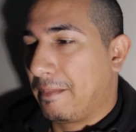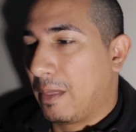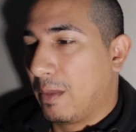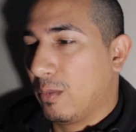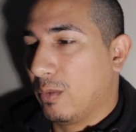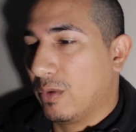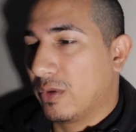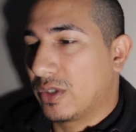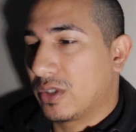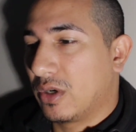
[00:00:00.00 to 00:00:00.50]

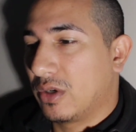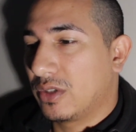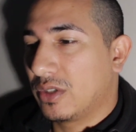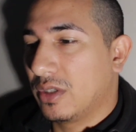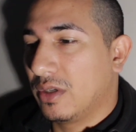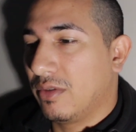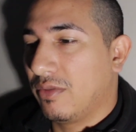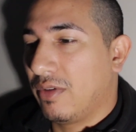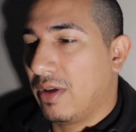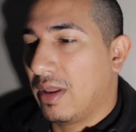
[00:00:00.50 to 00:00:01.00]
will start
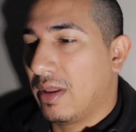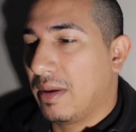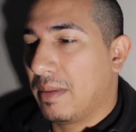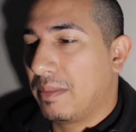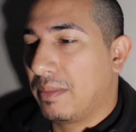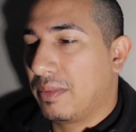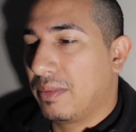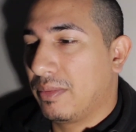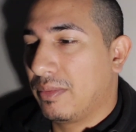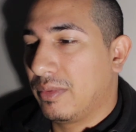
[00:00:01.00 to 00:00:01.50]
to
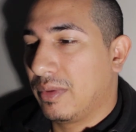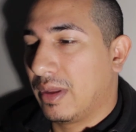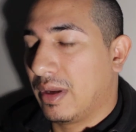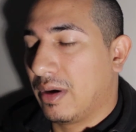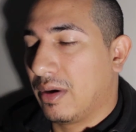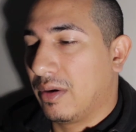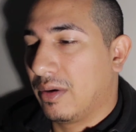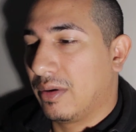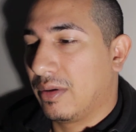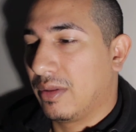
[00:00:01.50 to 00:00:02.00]
develop
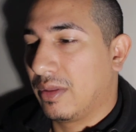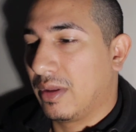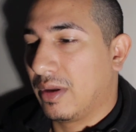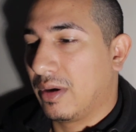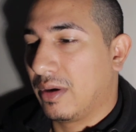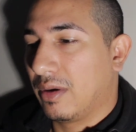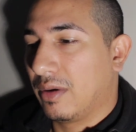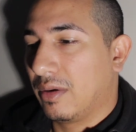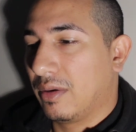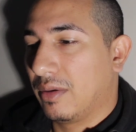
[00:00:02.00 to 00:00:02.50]

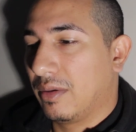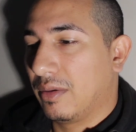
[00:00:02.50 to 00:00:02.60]
their